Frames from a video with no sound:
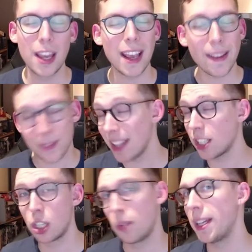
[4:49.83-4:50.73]
If that's
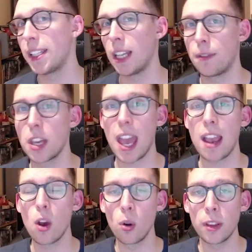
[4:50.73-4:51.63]
too easy, if you're getting
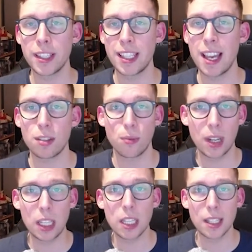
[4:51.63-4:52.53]
all of the CS really
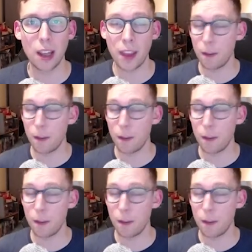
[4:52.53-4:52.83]
easily on that,